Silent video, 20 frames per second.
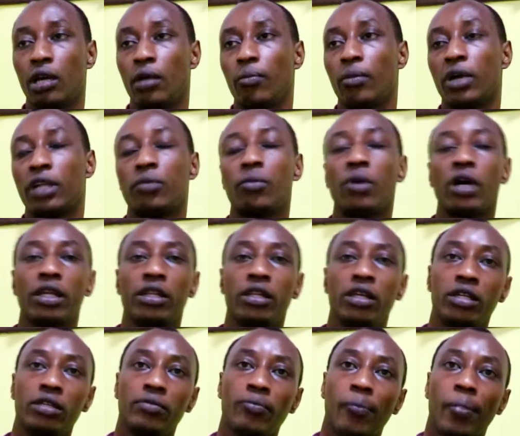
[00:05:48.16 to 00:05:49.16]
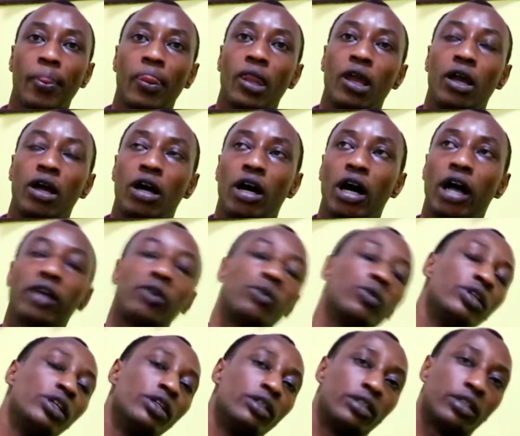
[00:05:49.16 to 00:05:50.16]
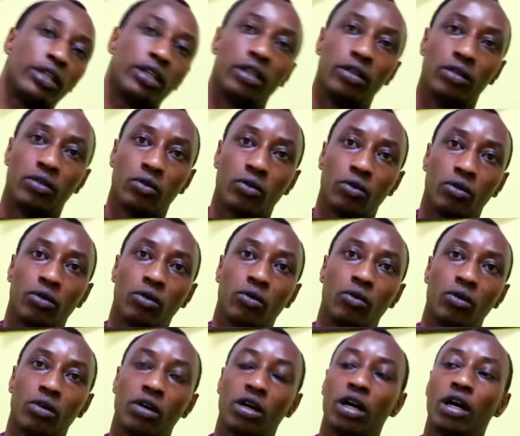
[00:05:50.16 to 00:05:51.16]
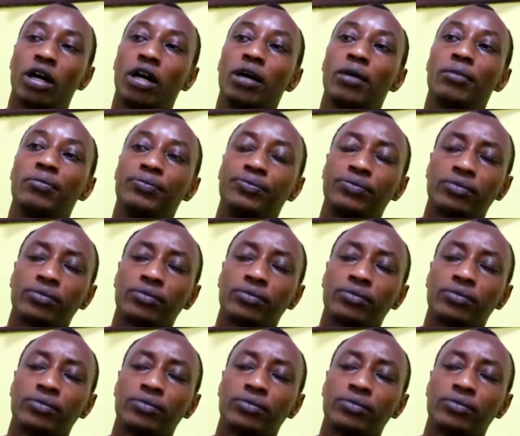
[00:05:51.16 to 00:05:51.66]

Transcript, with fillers: but by then I couldn't tell uh,